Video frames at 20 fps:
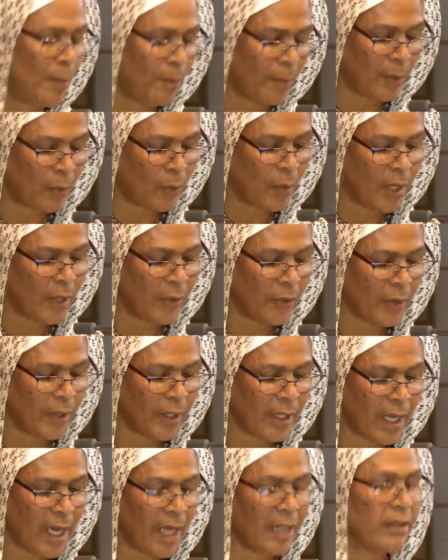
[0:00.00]
but whether or
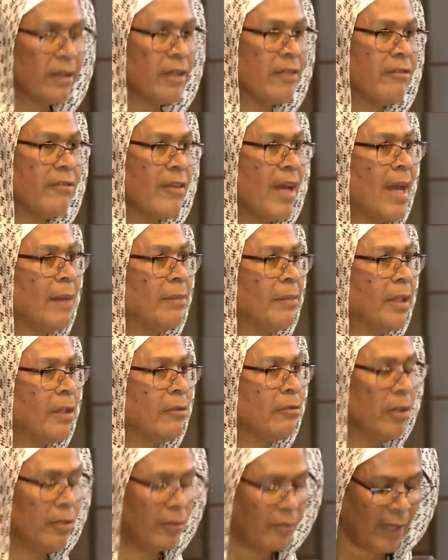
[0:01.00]
not the family
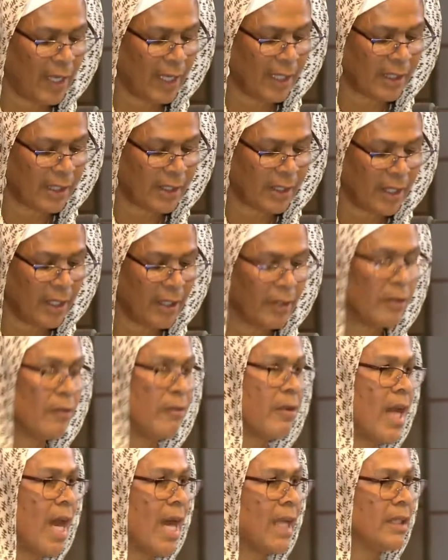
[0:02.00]
reflects the
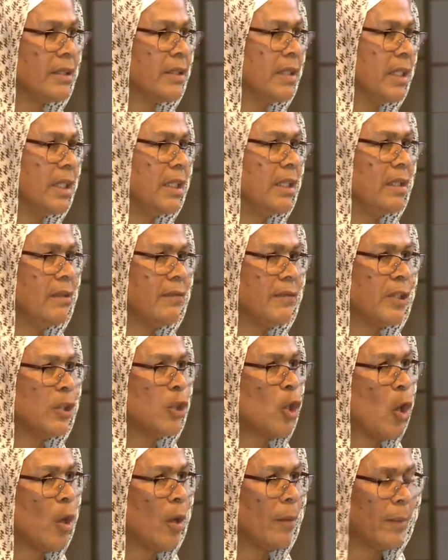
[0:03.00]
reality of this
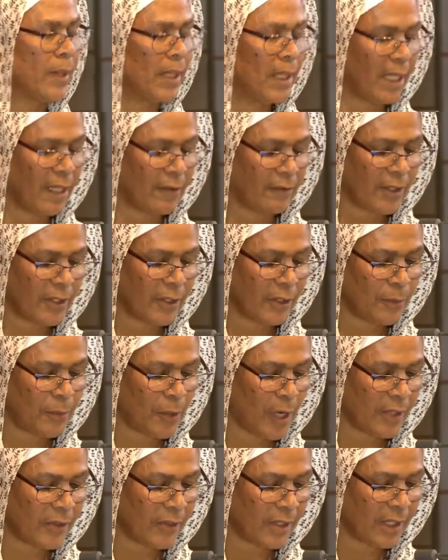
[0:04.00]
harmony and
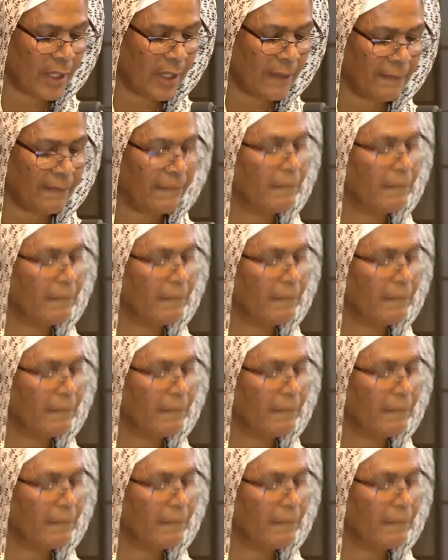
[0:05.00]
reciprocity.